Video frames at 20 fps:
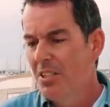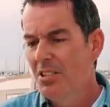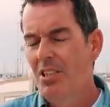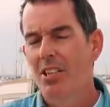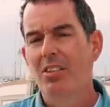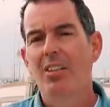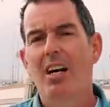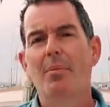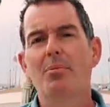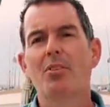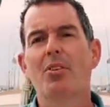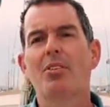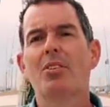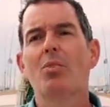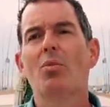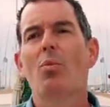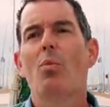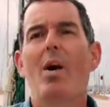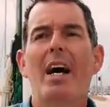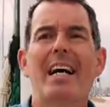So I'm not going
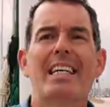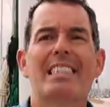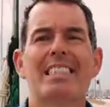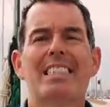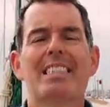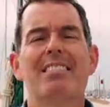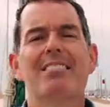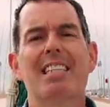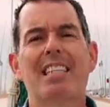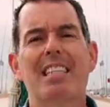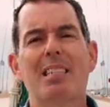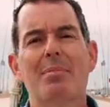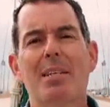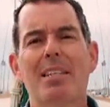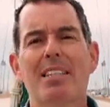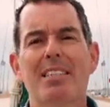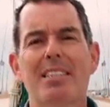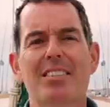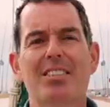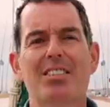to wax lyrical
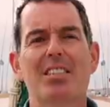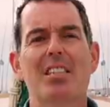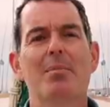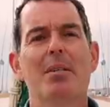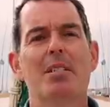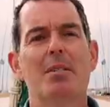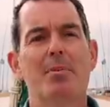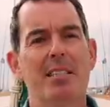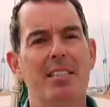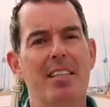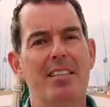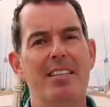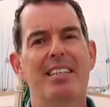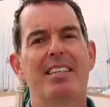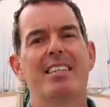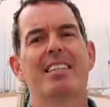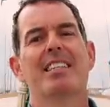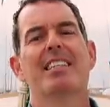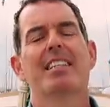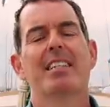about this too much because I
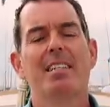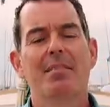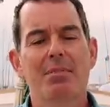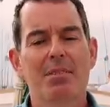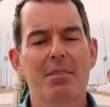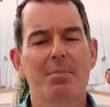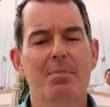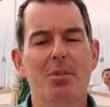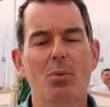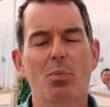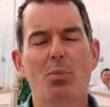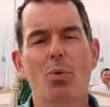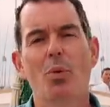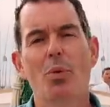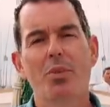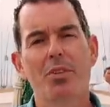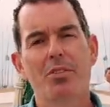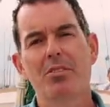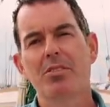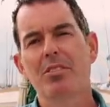think that the, the, the,
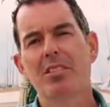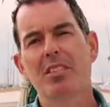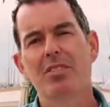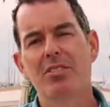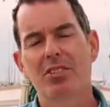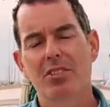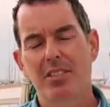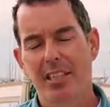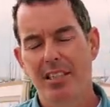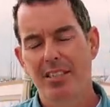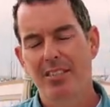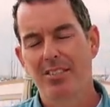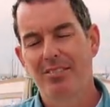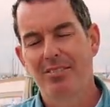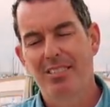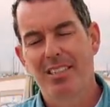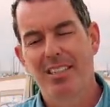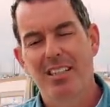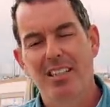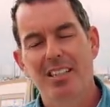walkthrough that you've seen
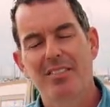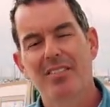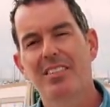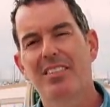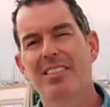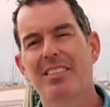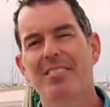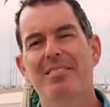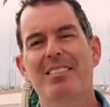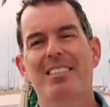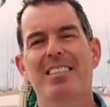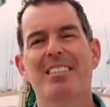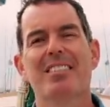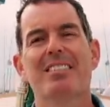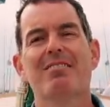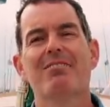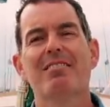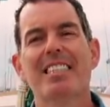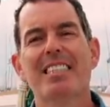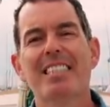kind of like
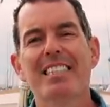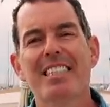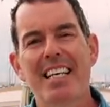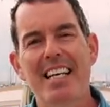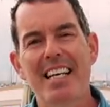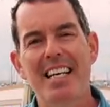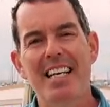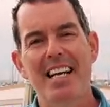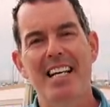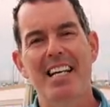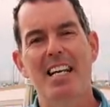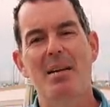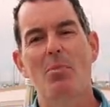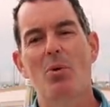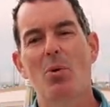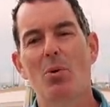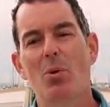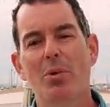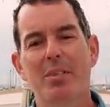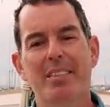doesn't really need any
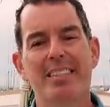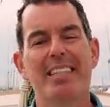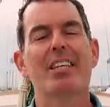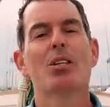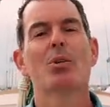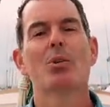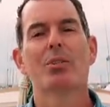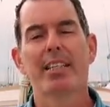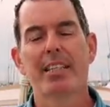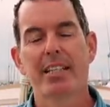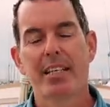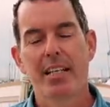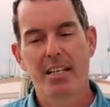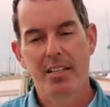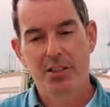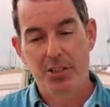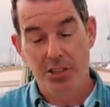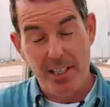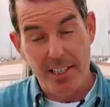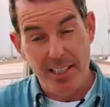more gilding.
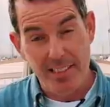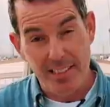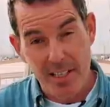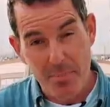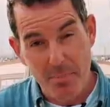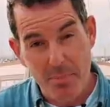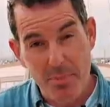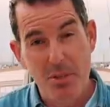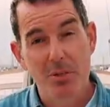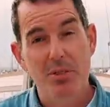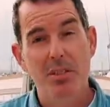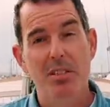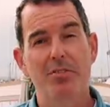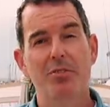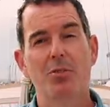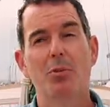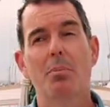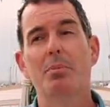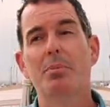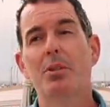She is a
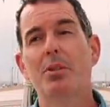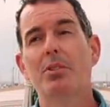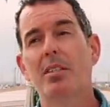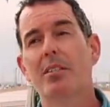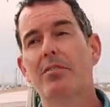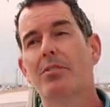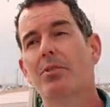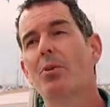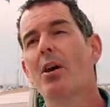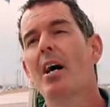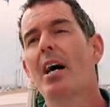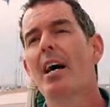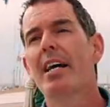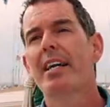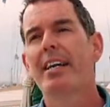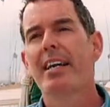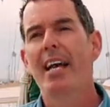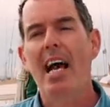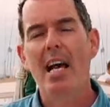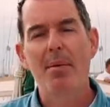beautiful, beautiful,
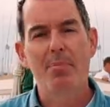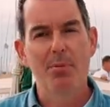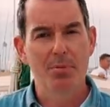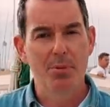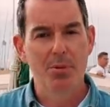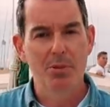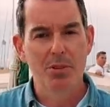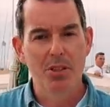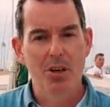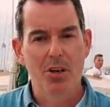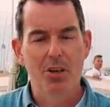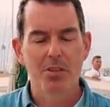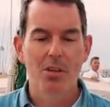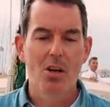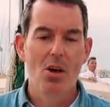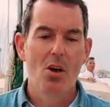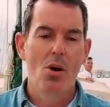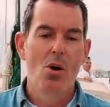capable yacht.